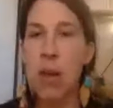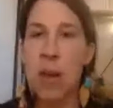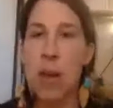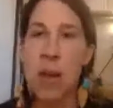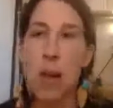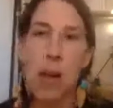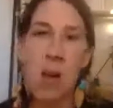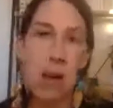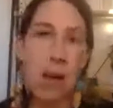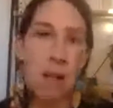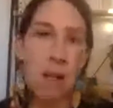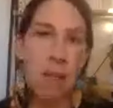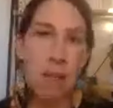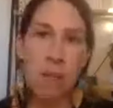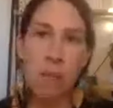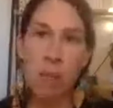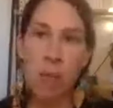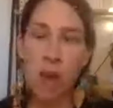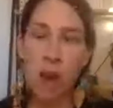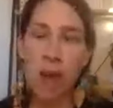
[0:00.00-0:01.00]

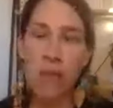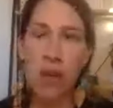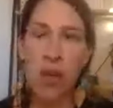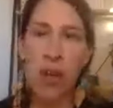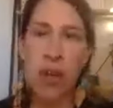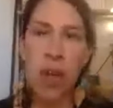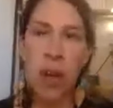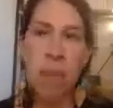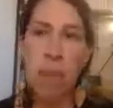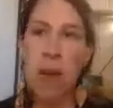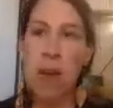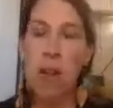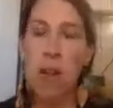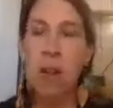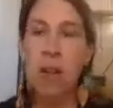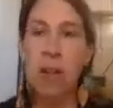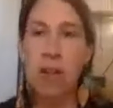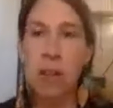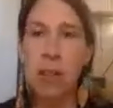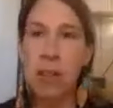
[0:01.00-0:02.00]
nut
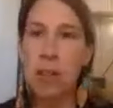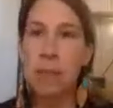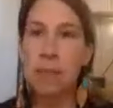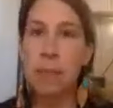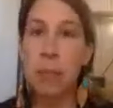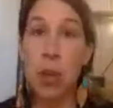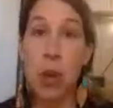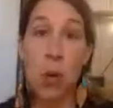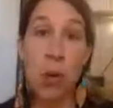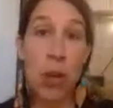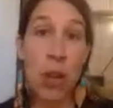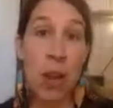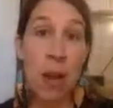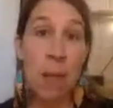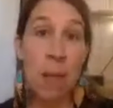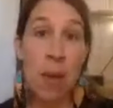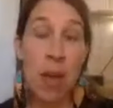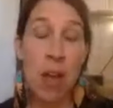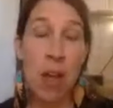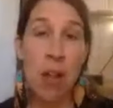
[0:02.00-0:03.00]
milks, coconut
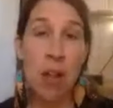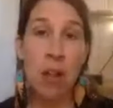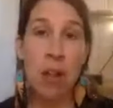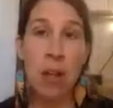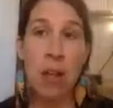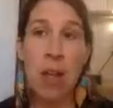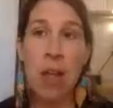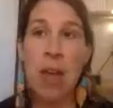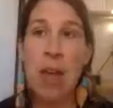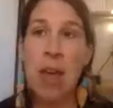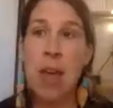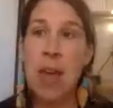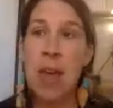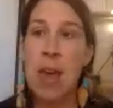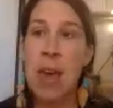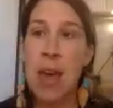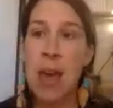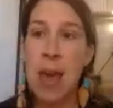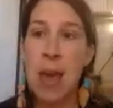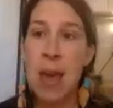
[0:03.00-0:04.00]
milk,
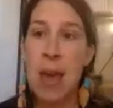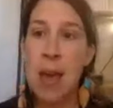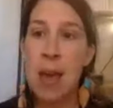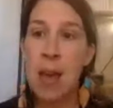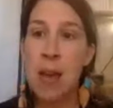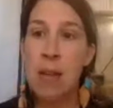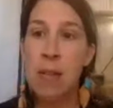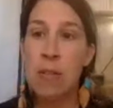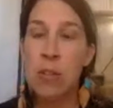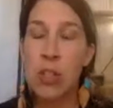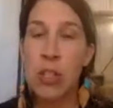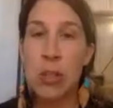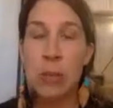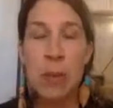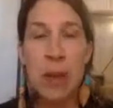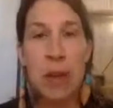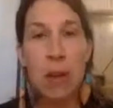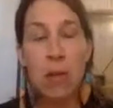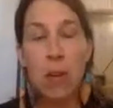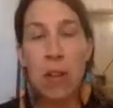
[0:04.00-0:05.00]
and just
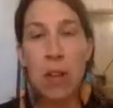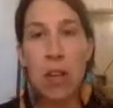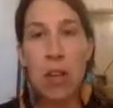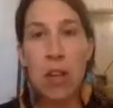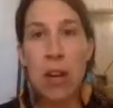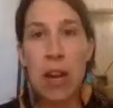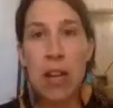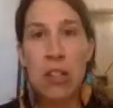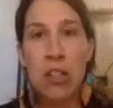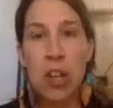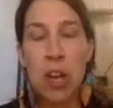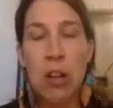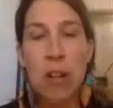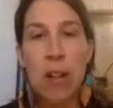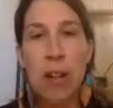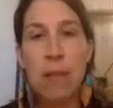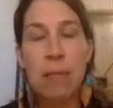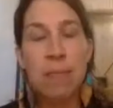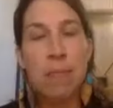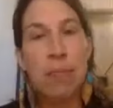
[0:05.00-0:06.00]
make a really good hot
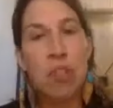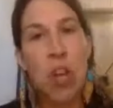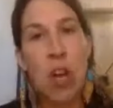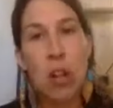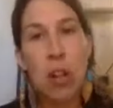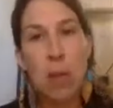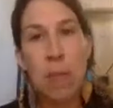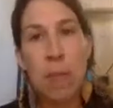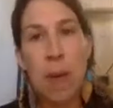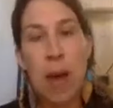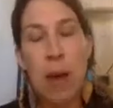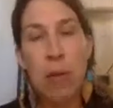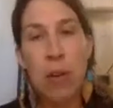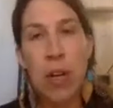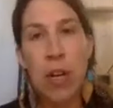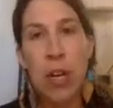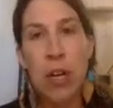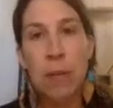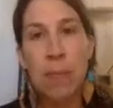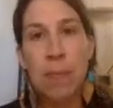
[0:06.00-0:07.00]
chocolate. Chocolate
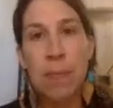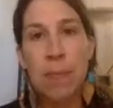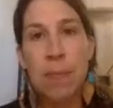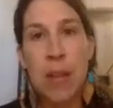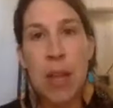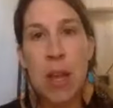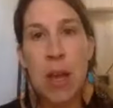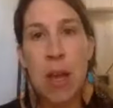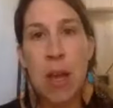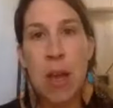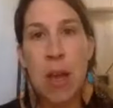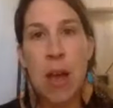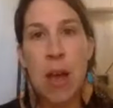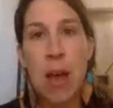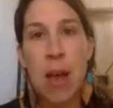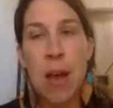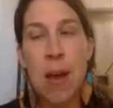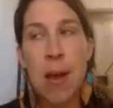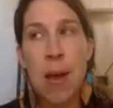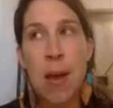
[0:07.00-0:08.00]
powder,
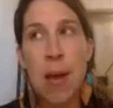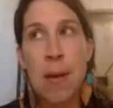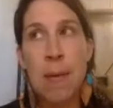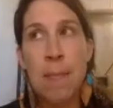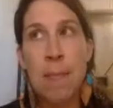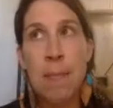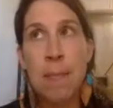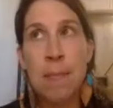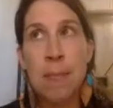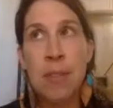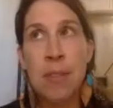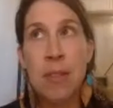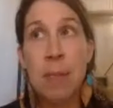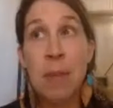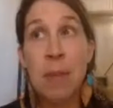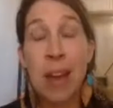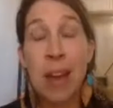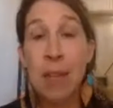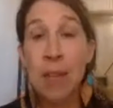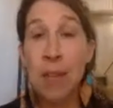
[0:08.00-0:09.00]
some
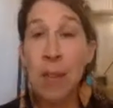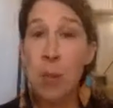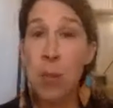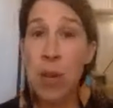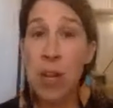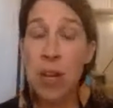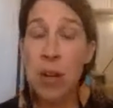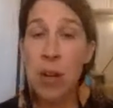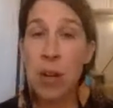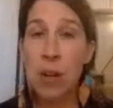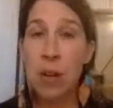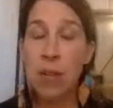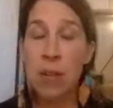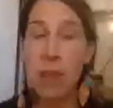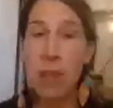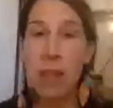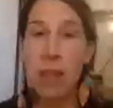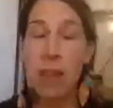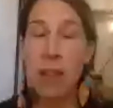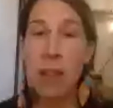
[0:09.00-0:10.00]
kind of sweetener
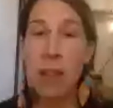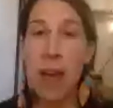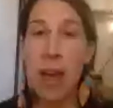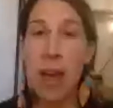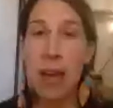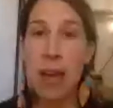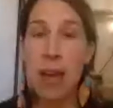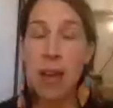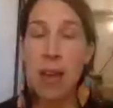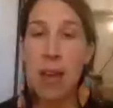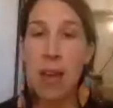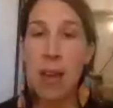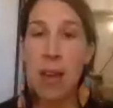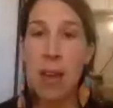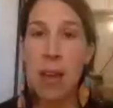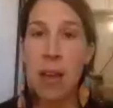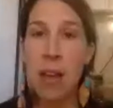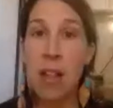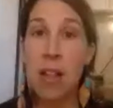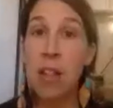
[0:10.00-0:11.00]
that they like,
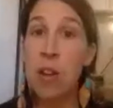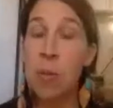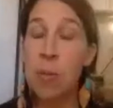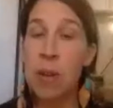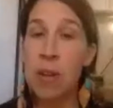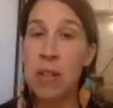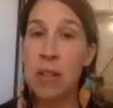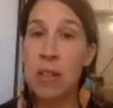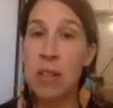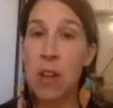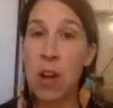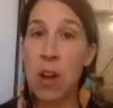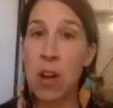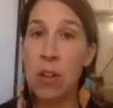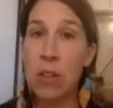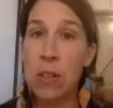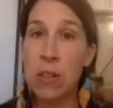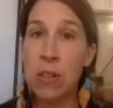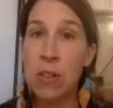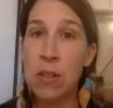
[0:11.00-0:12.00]
a little bit of
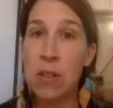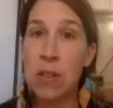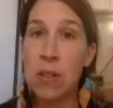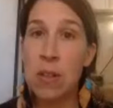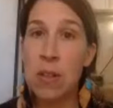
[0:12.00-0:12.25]
salt,